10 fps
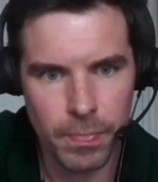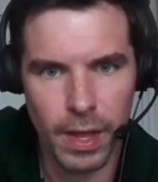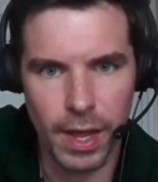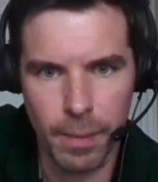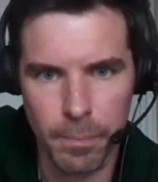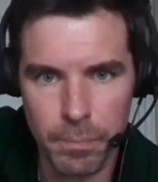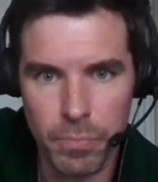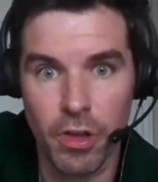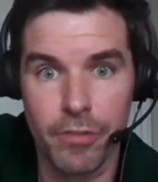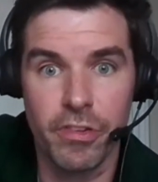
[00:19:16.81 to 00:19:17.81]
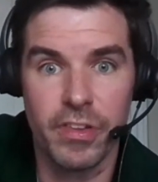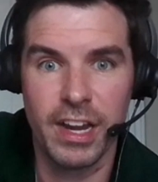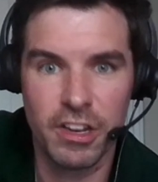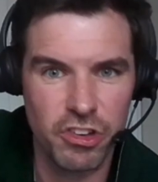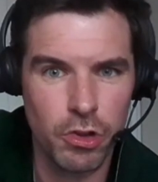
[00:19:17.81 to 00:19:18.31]
So for the
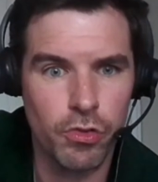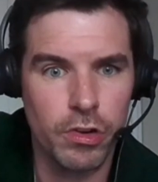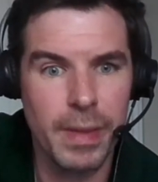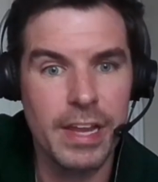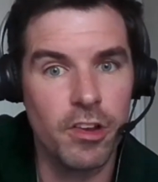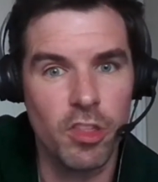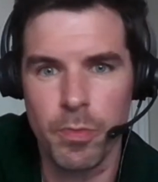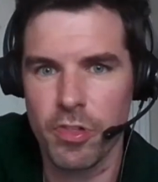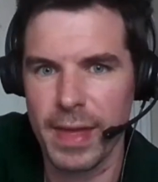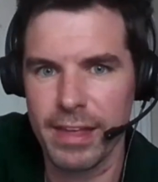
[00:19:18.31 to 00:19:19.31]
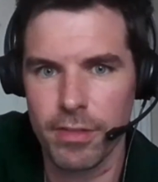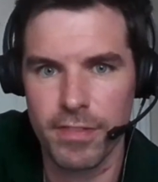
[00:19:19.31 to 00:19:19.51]
end user and a maintenance perspective,